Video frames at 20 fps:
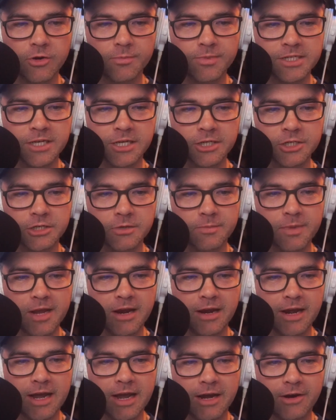session
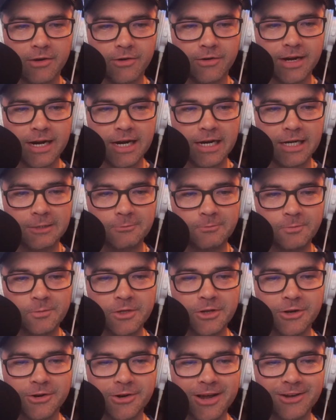about how
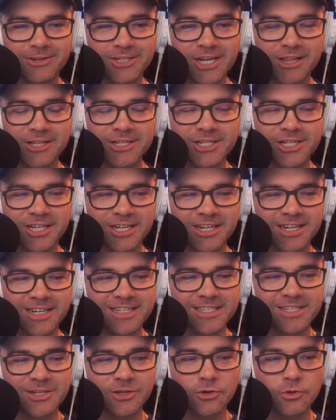challenging it
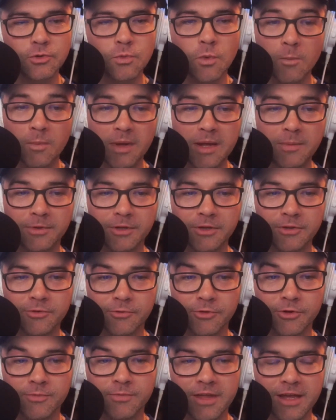is. You want people in the
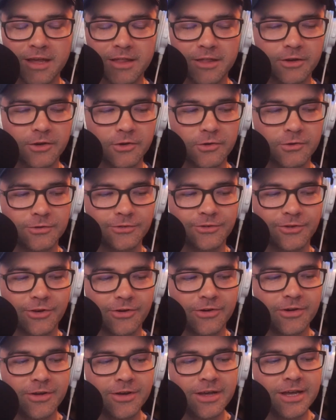room there that can also
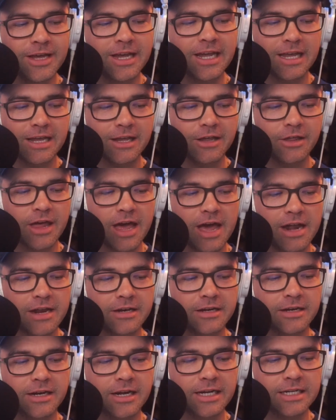hear that
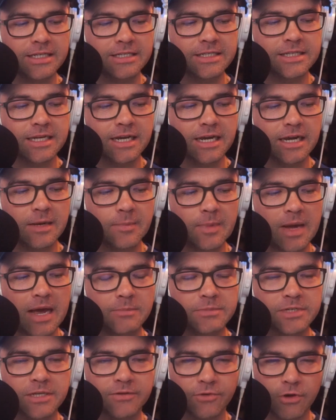and
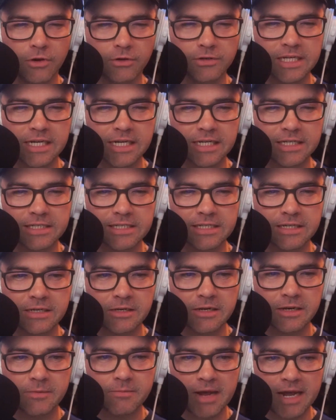perhaps give context and
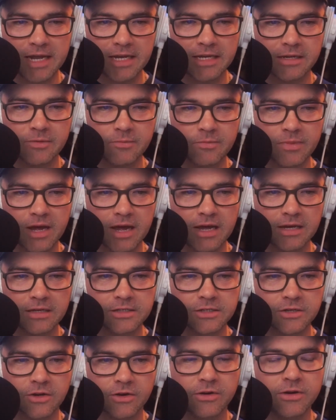make an impact.
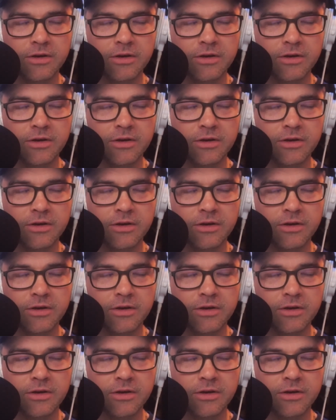So